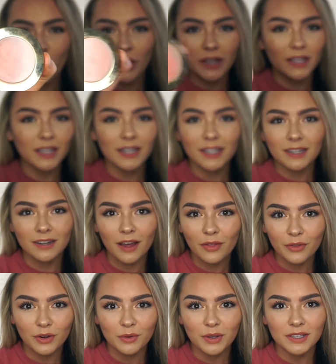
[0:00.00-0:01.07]
point in getting
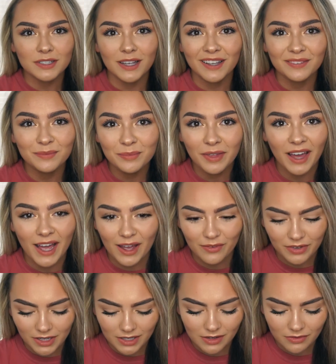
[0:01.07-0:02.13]
another because I
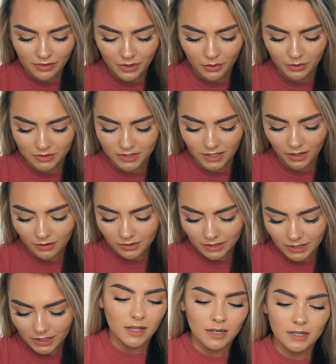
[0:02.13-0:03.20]
have it even though it's
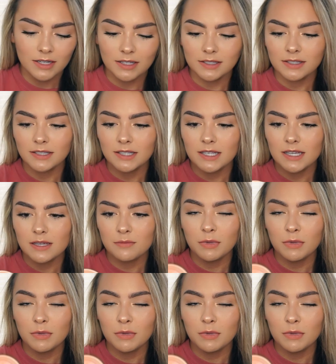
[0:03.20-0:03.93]
ugly. It is the